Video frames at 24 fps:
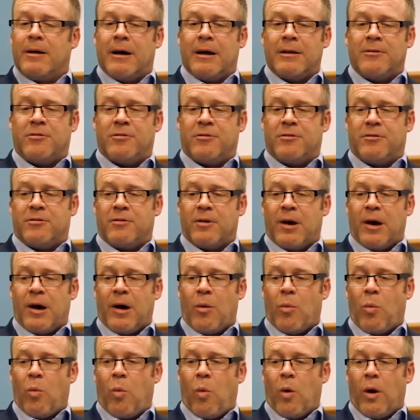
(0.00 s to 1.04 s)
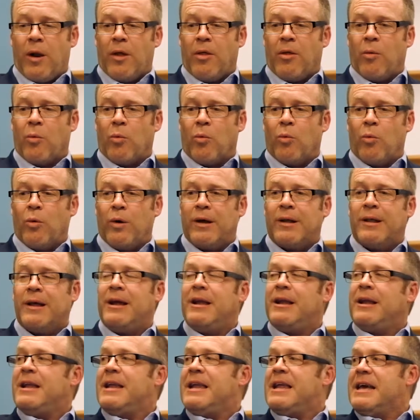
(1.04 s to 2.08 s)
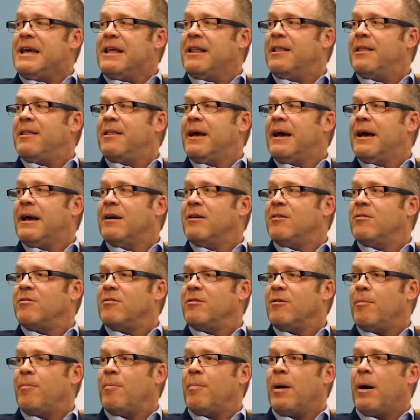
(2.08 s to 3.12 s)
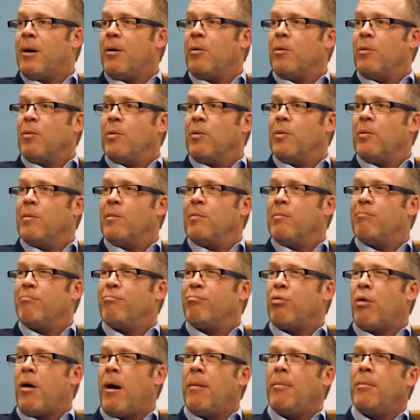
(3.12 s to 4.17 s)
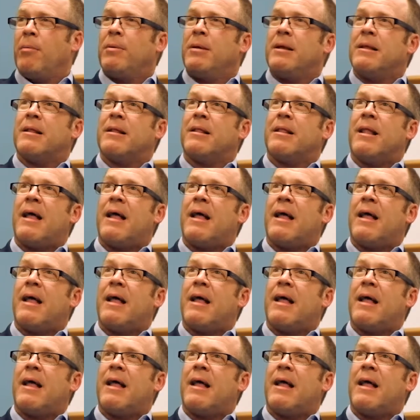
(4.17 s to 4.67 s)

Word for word: That's uh, one of the really neat things about probably the